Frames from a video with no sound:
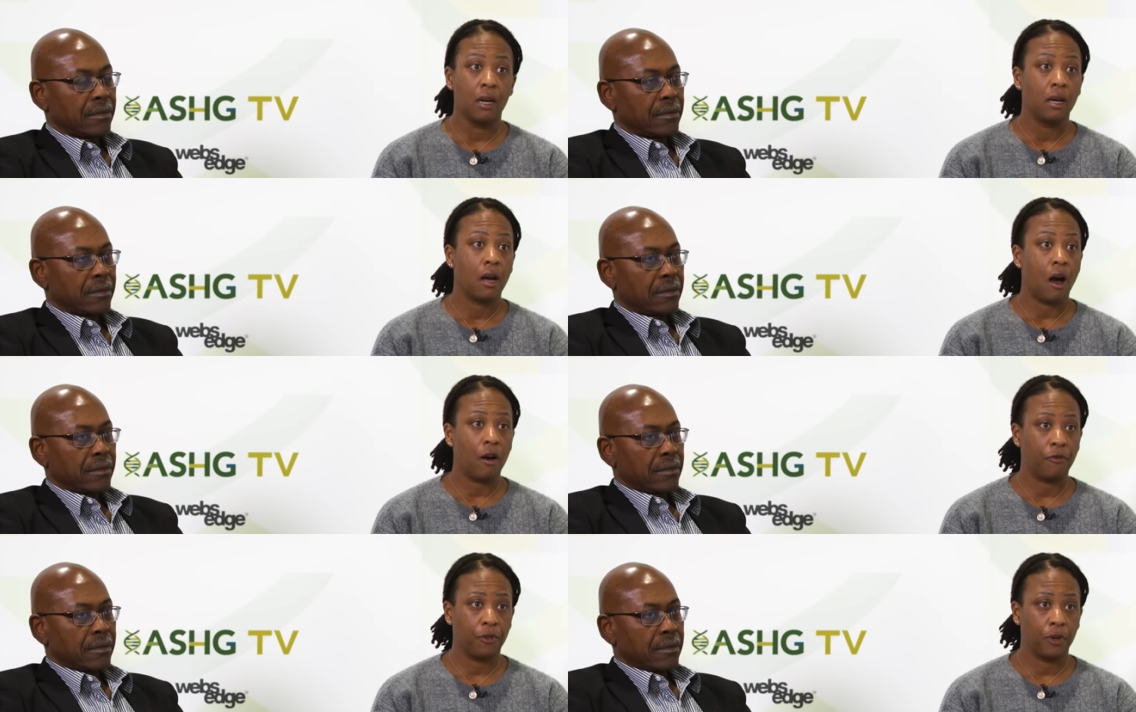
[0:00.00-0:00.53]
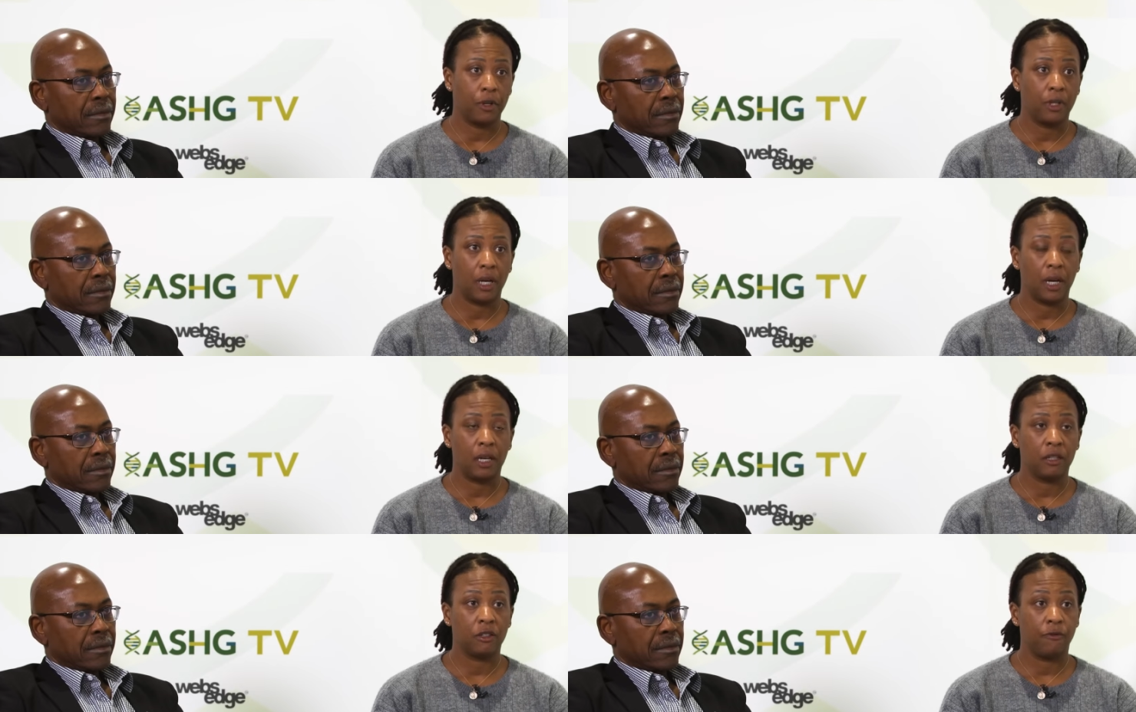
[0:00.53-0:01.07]
Speaker 1: offered
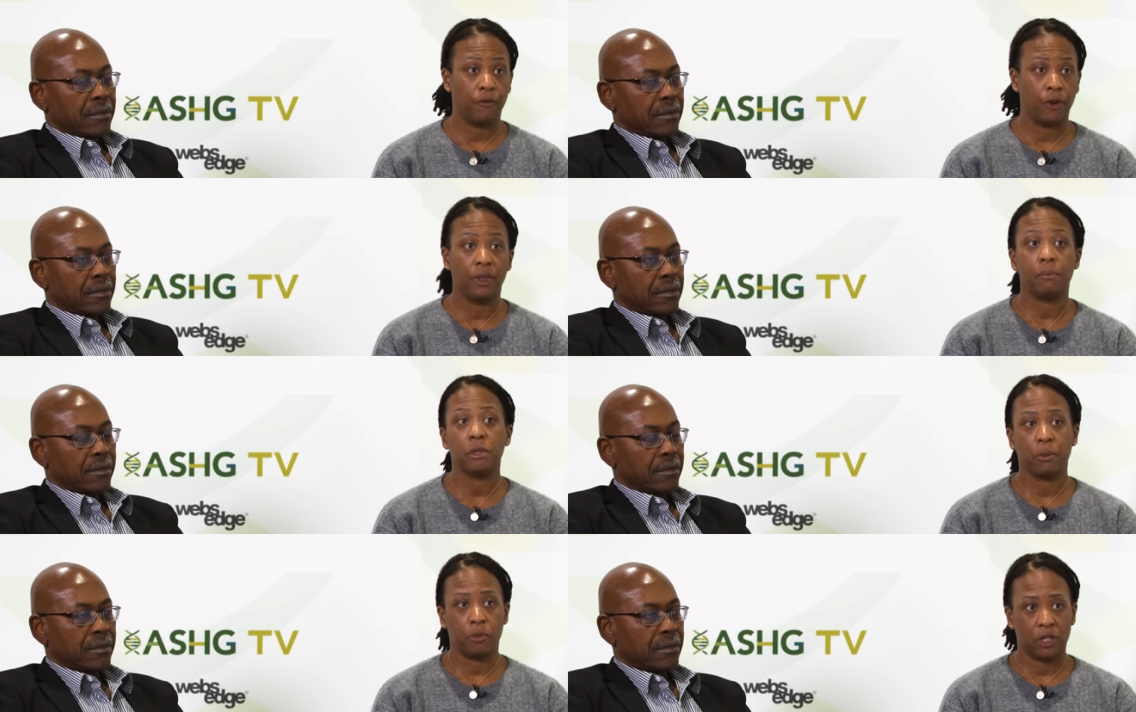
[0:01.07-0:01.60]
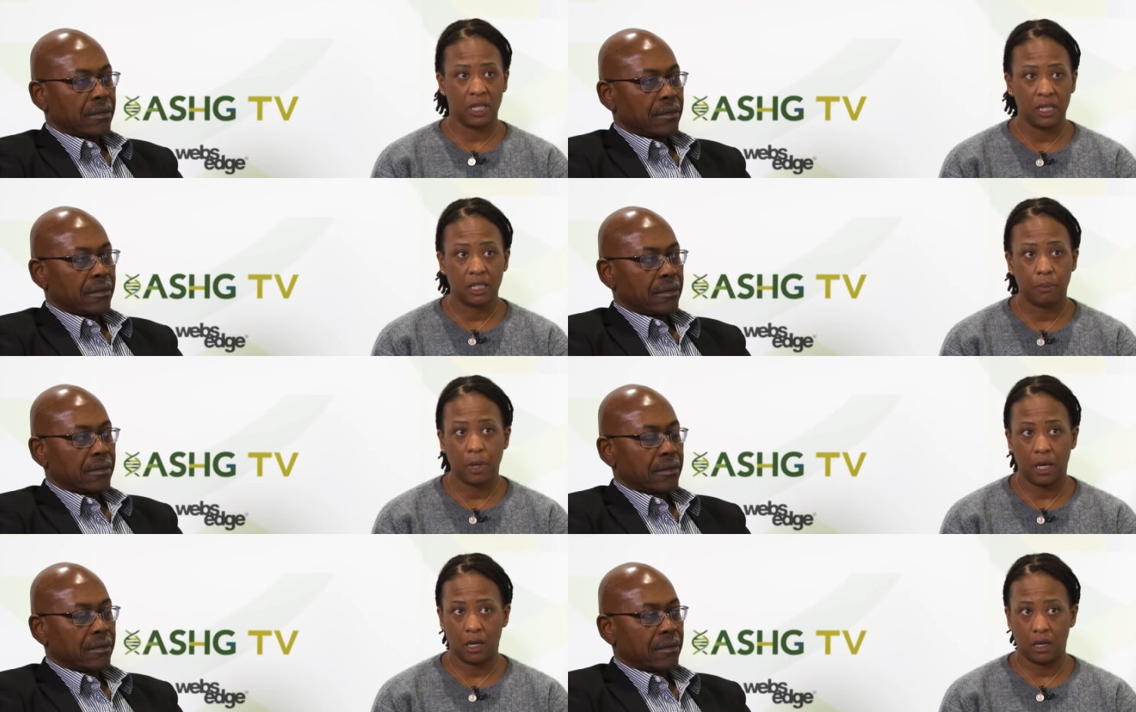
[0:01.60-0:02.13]
uh, for them to
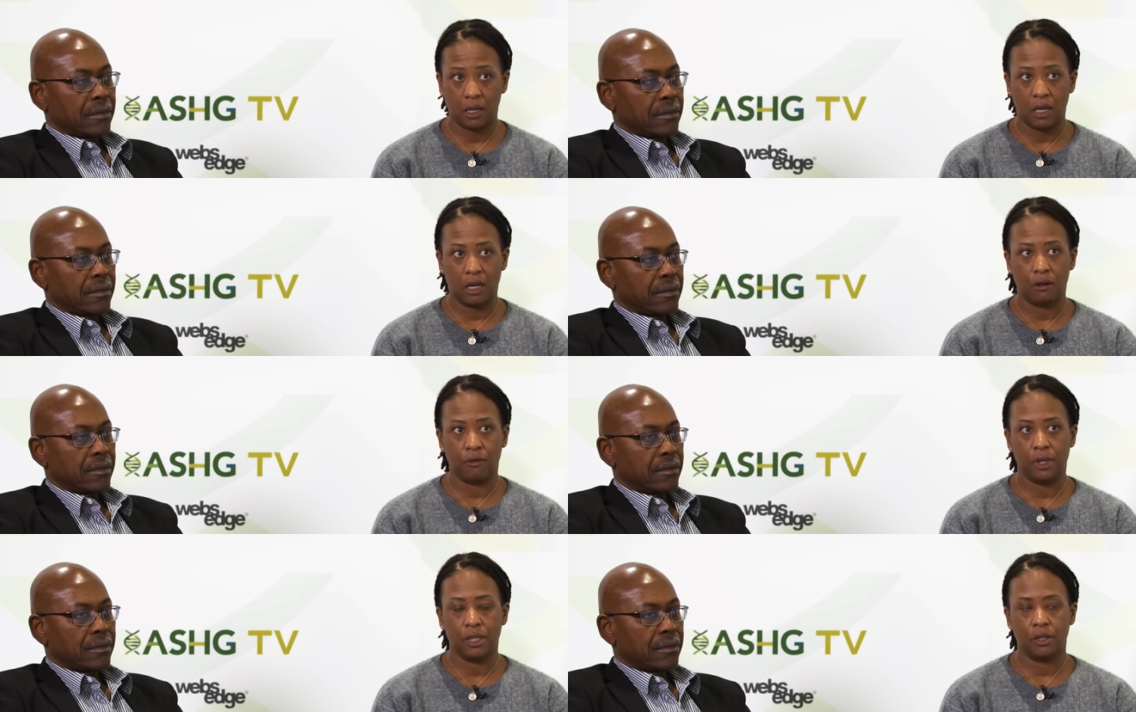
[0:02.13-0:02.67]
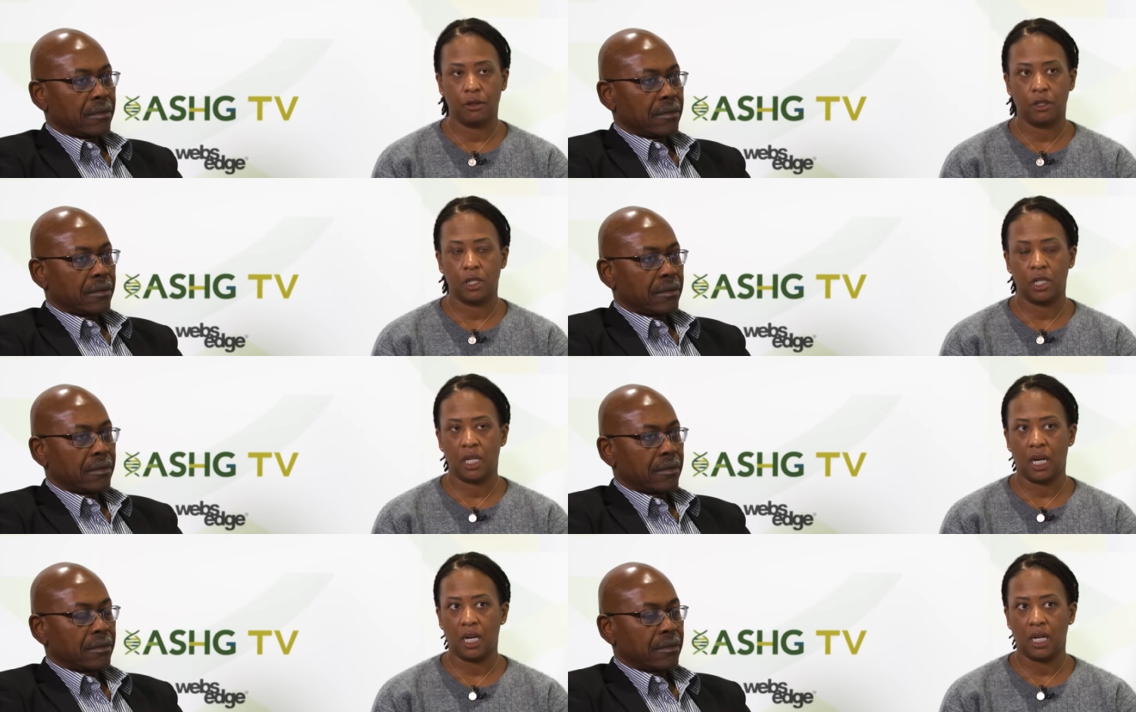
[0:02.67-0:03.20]
participate in a lot of research
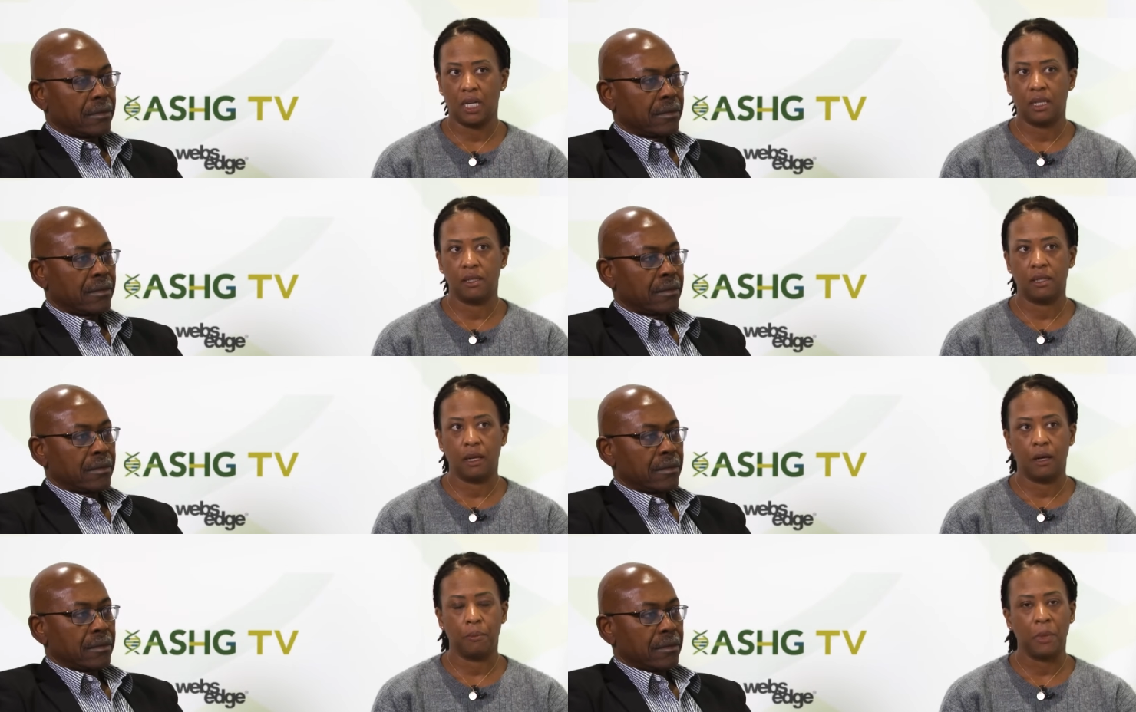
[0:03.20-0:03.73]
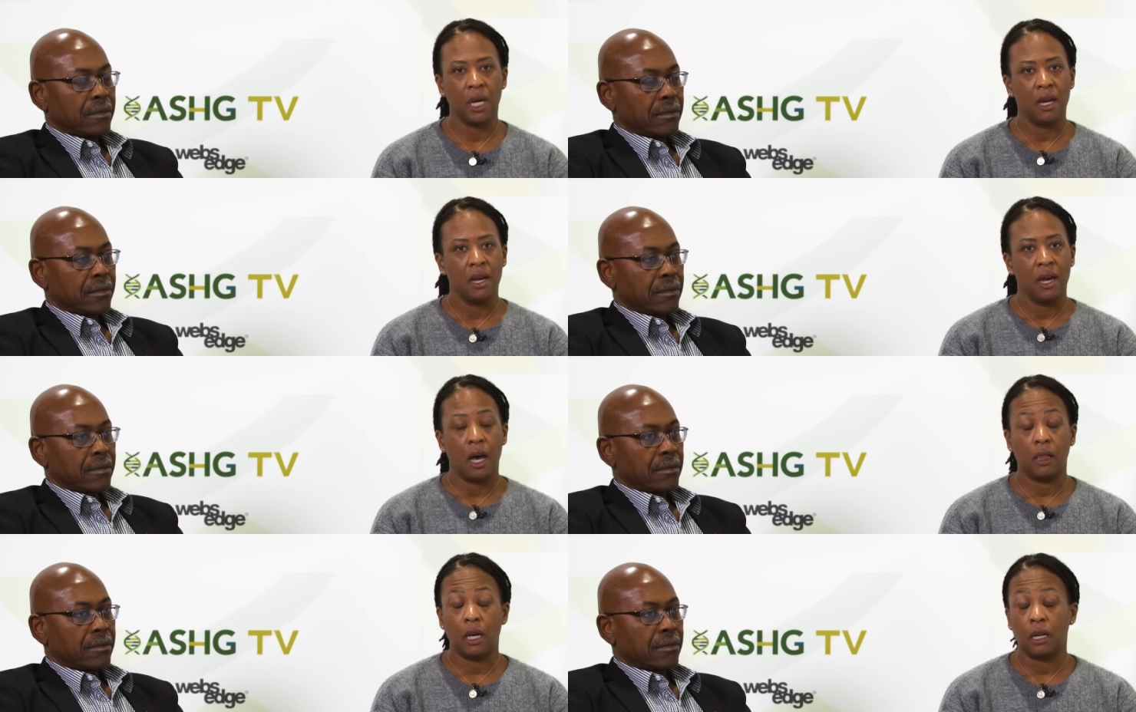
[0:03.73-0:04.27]
studies. Um,
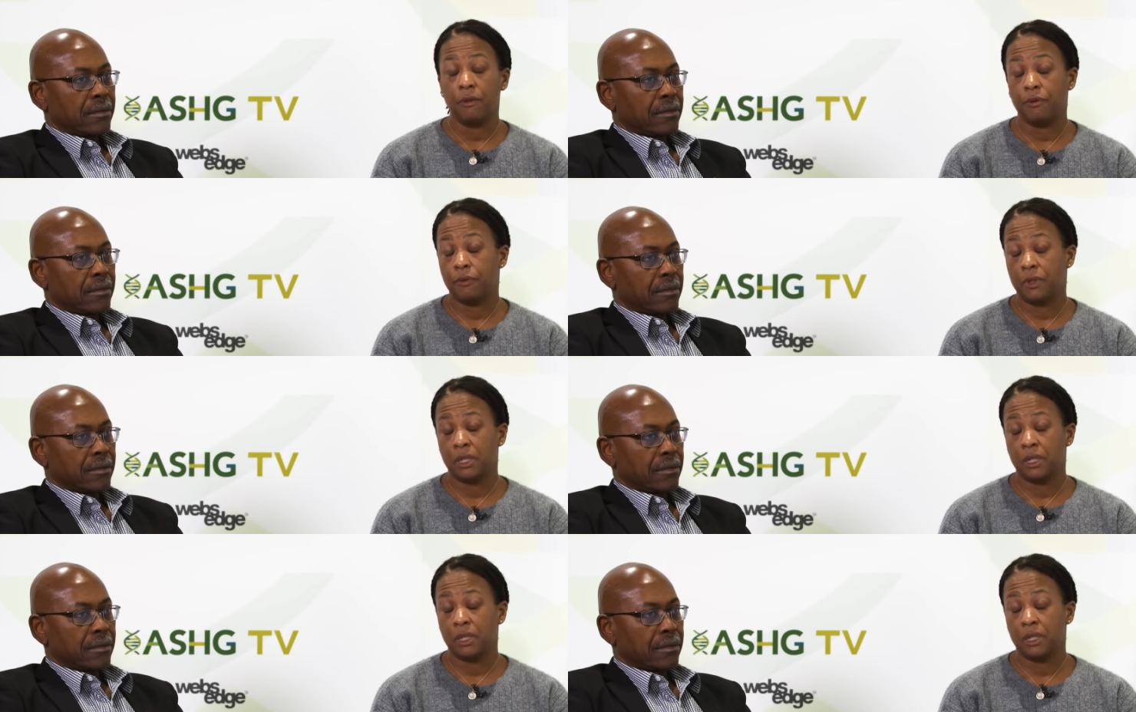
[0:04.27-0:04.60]
a lot of